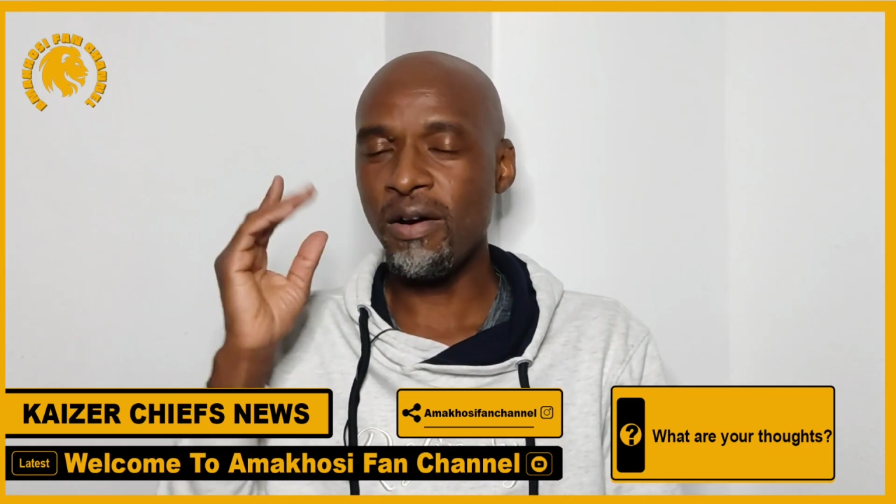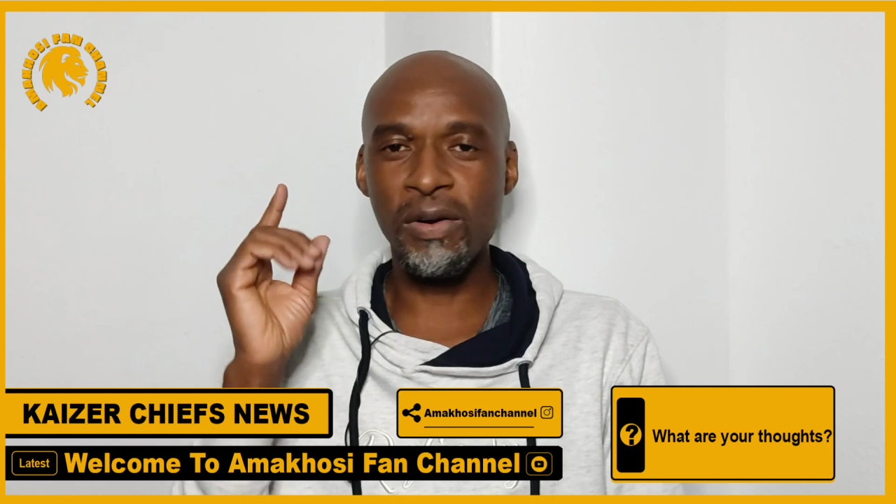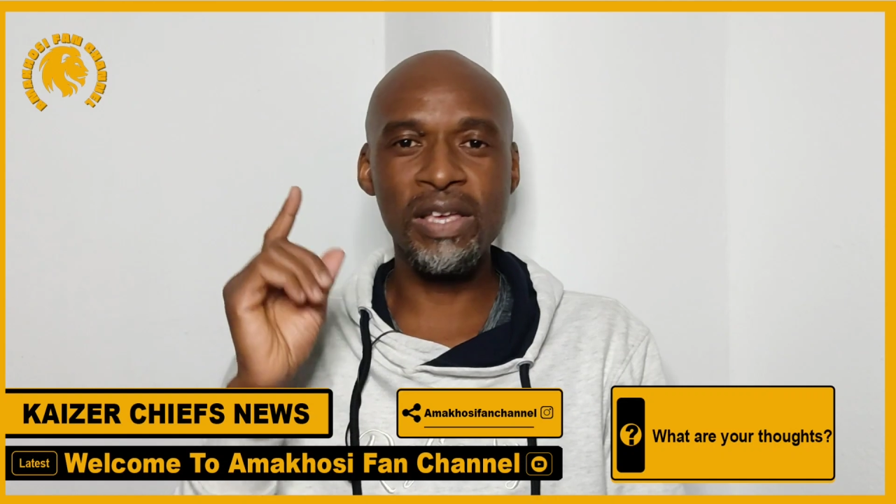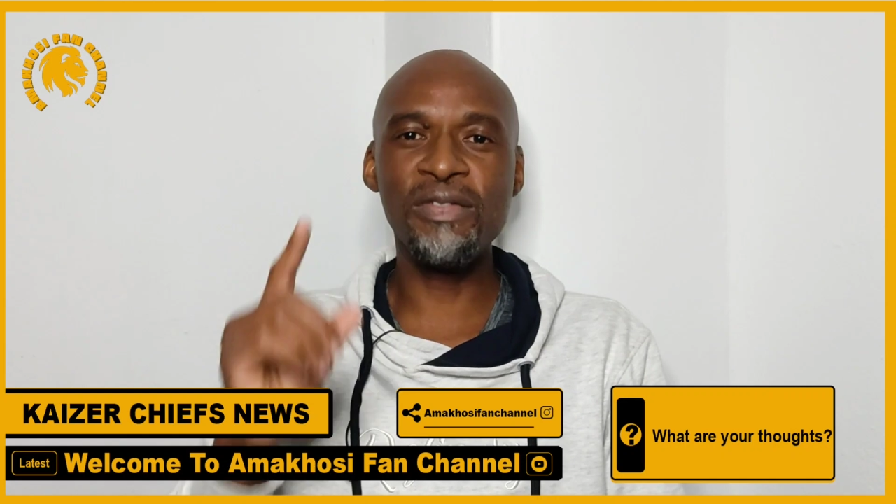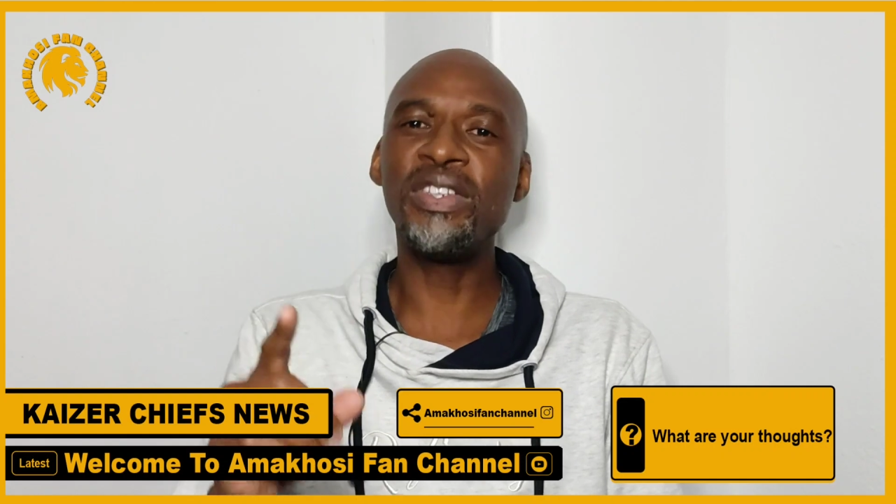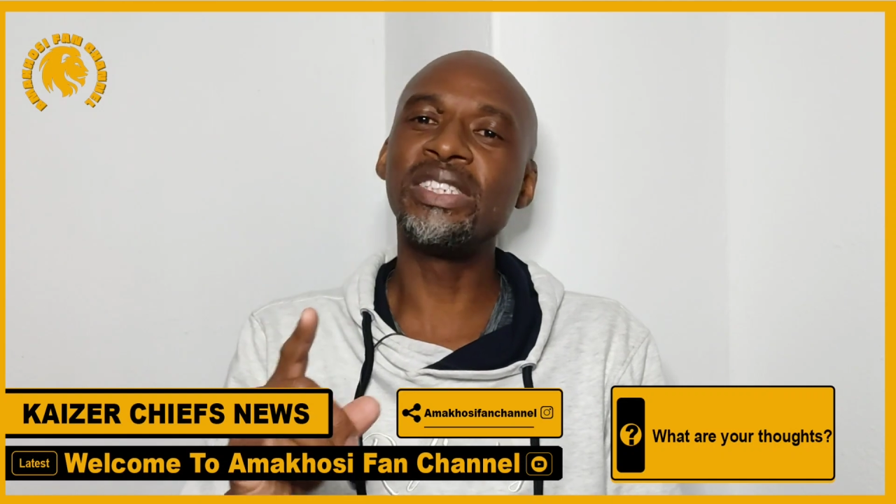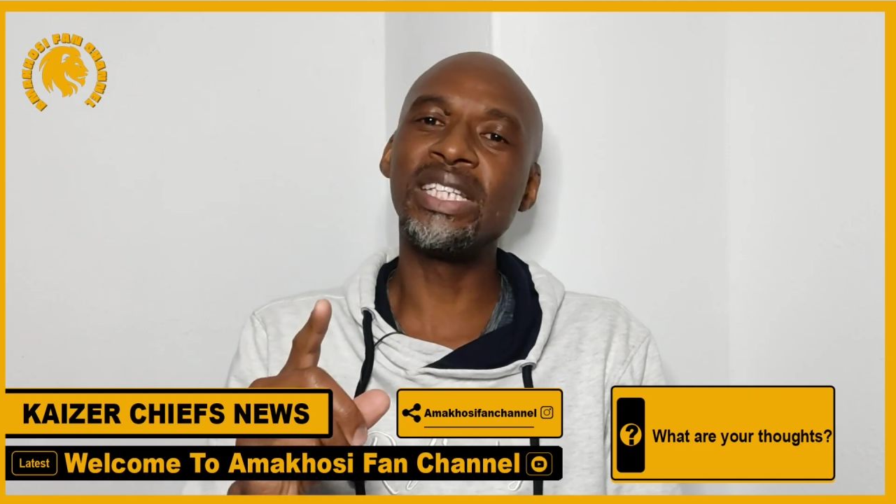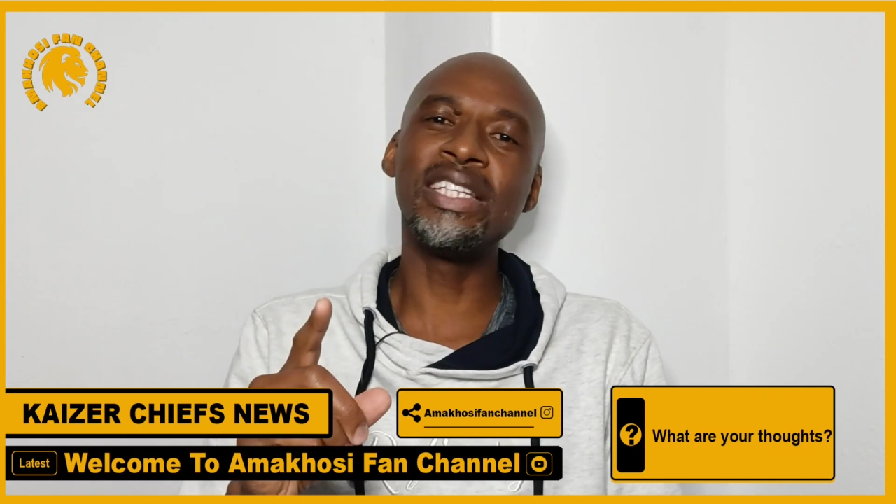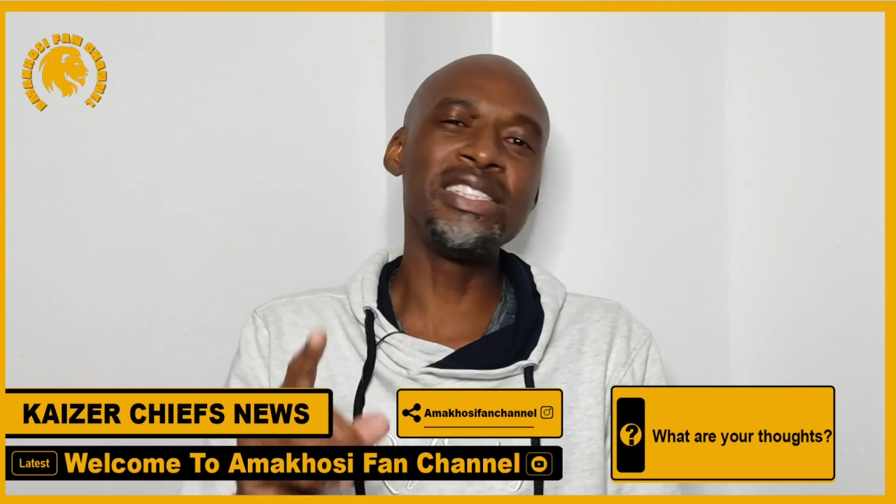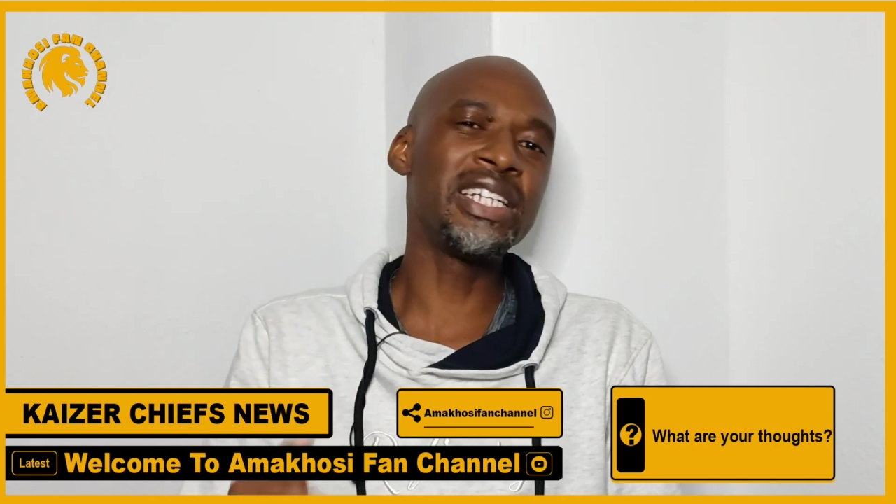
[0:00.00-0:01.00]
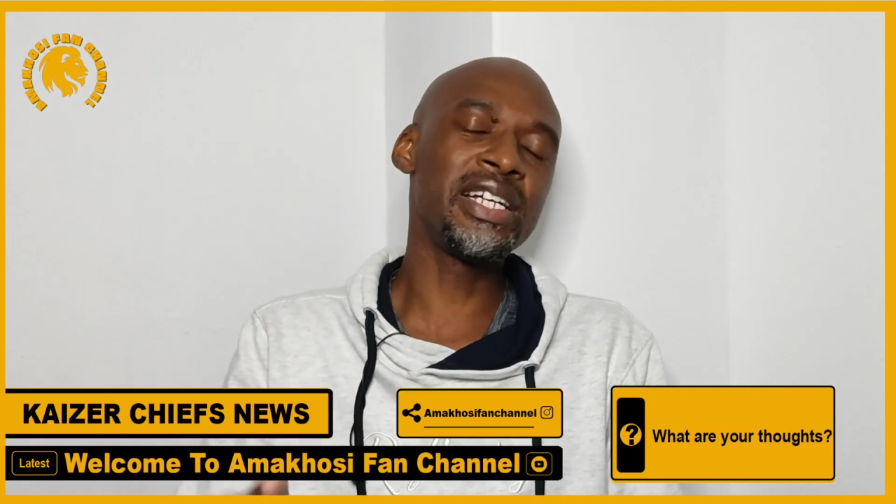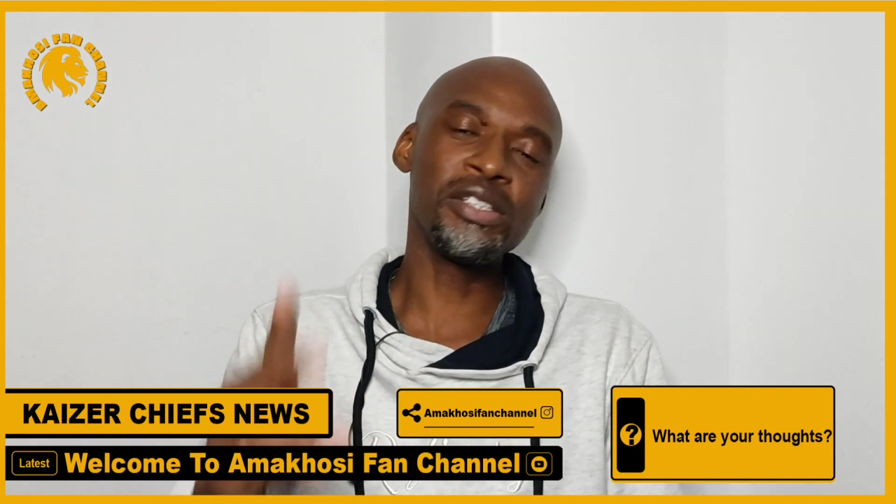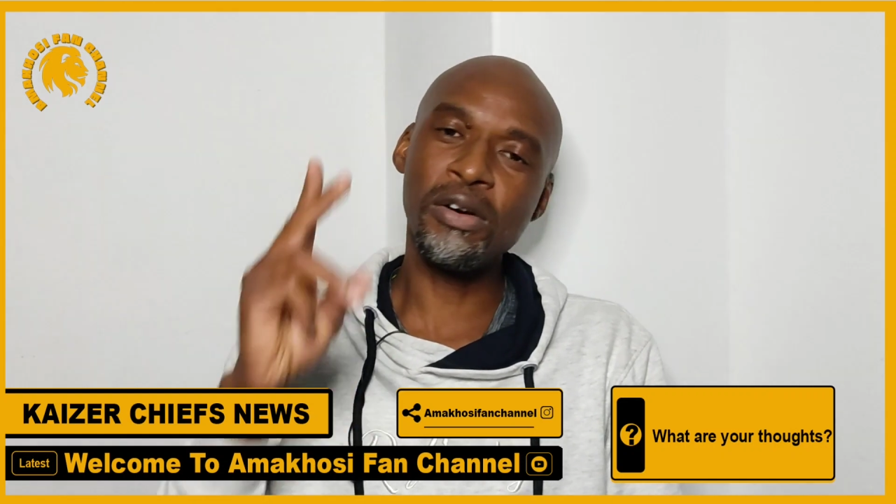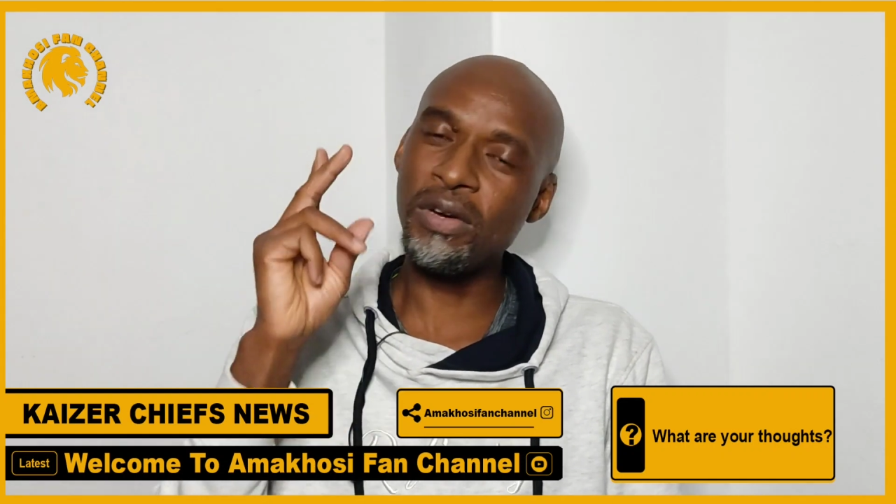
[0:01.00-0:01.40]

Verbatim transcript: or if he's injured